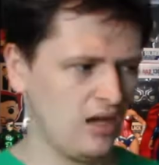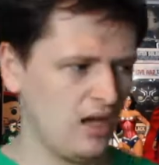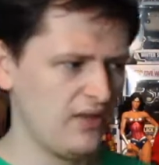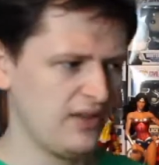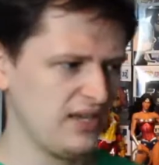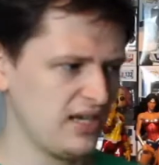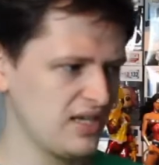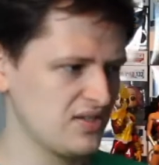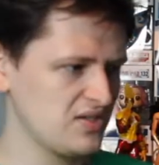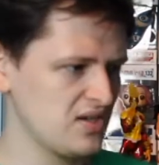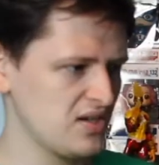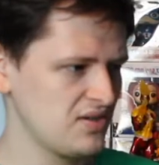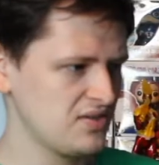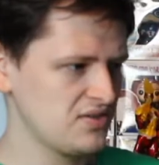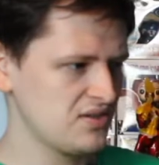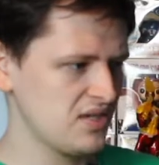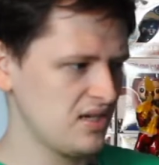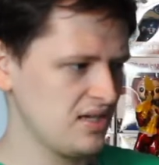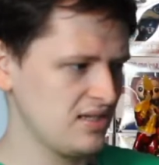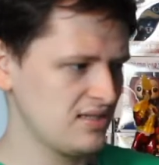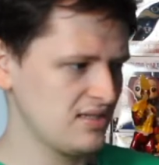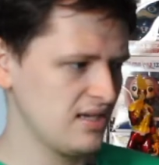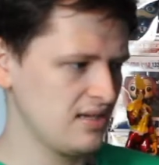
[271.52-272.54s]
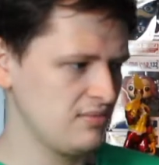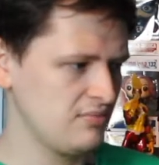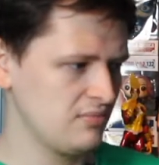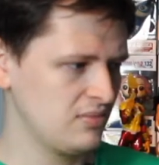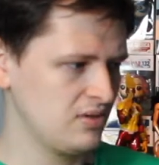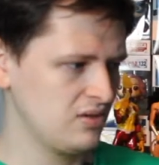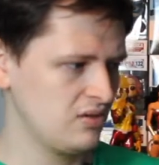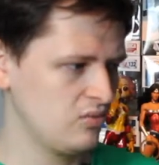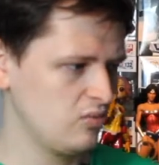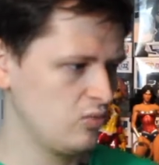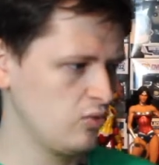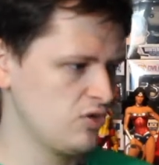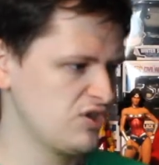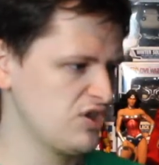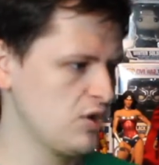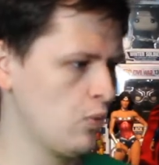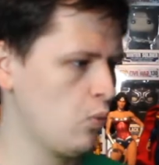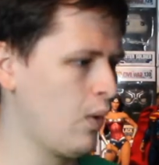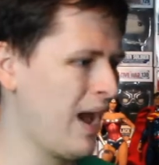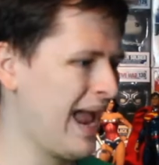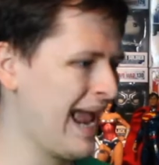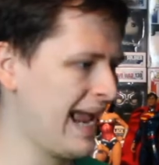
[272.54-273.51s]
I think that's how you say his name. Or is
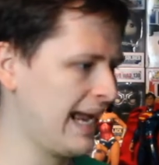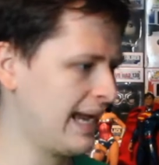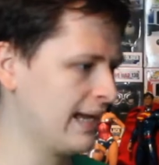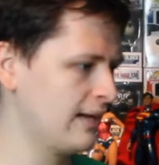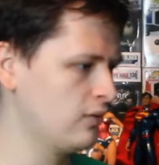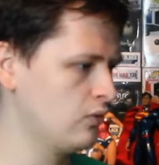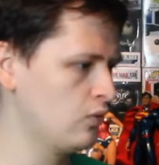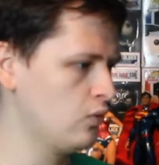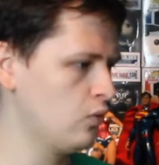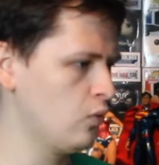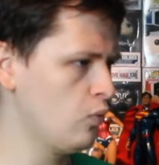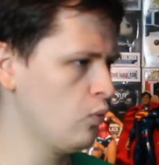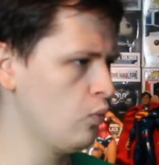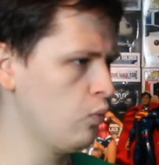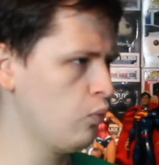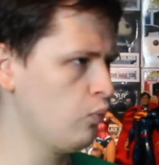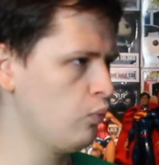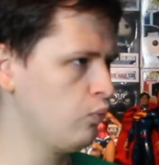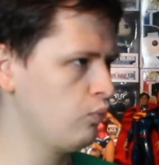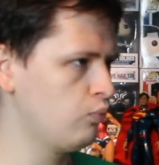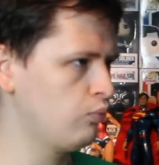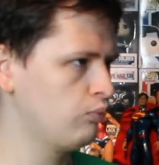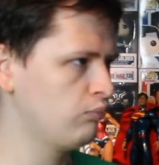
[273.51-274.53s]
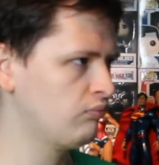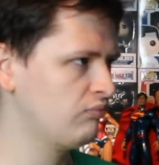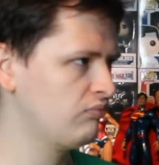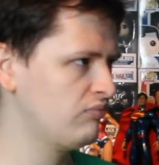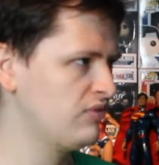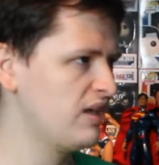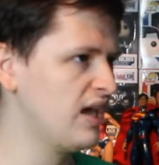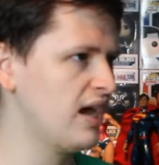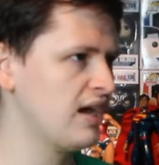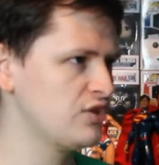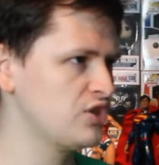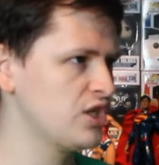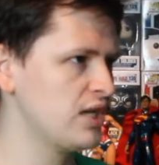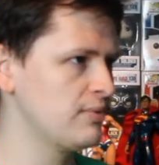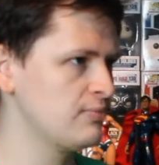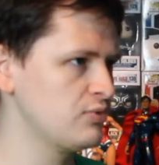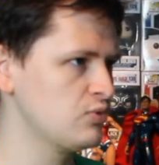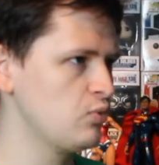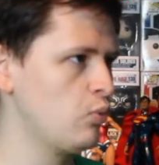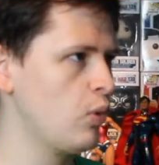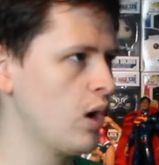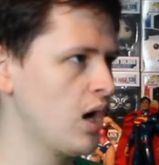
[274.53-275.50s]
it Wang? Or, yeah,
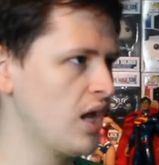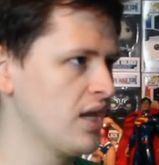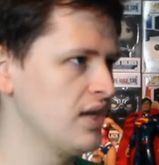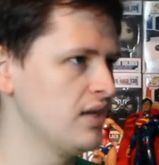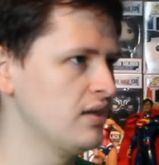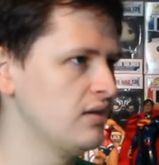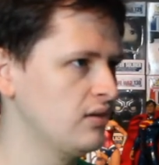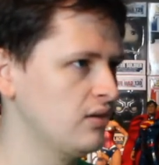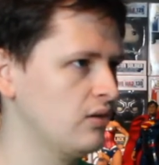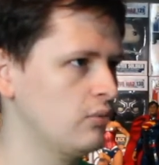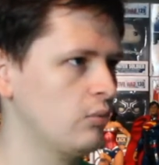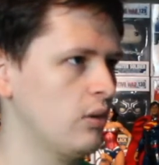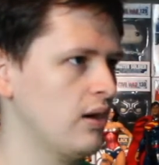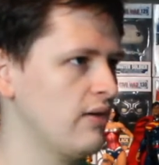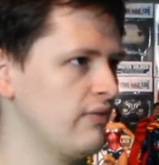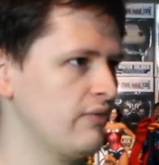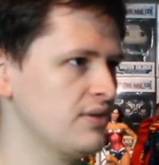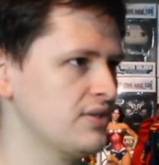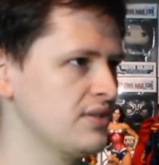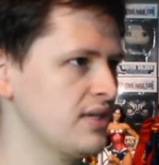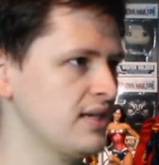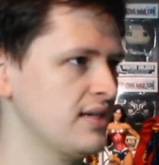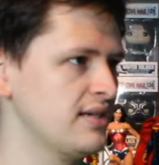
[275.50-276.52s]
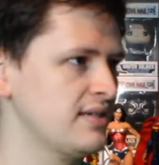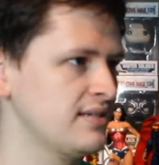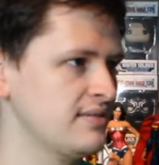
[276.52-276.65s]
James Wan. Or whatever his name